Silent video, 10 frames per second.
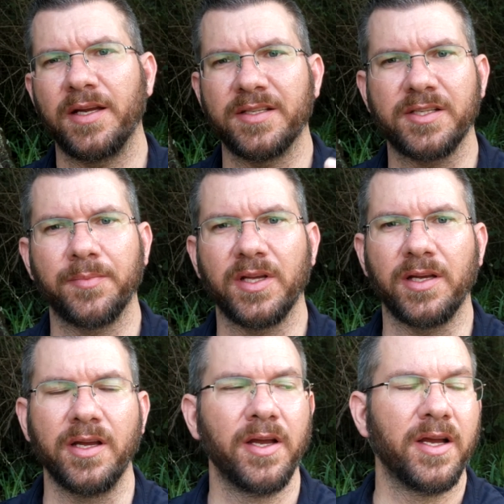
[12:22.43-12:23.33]
in
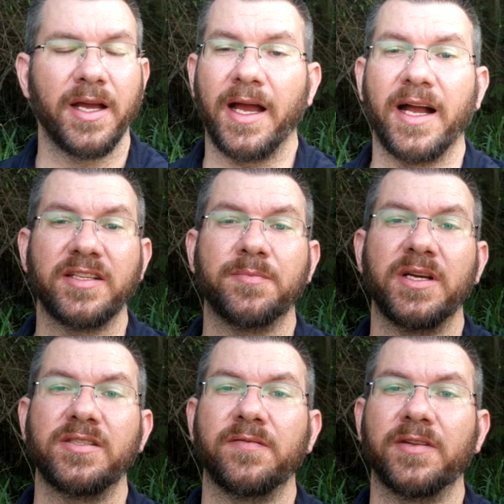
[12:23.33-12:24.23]
something, adds
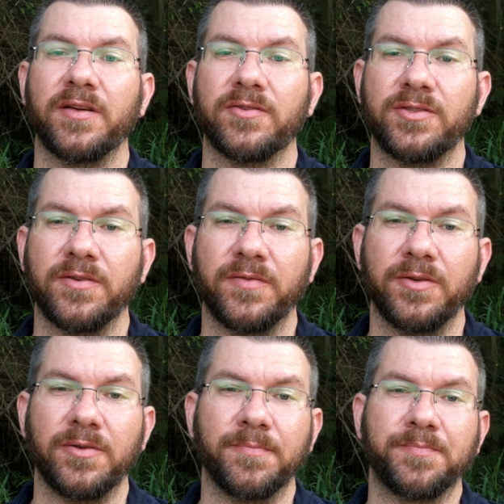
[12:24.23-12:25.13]
amazing flavors to your
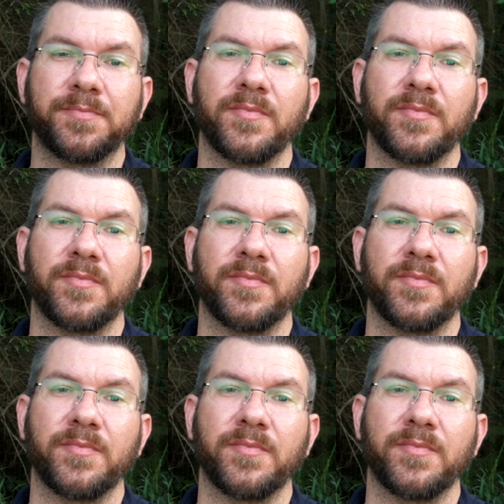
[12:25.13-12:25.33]
food.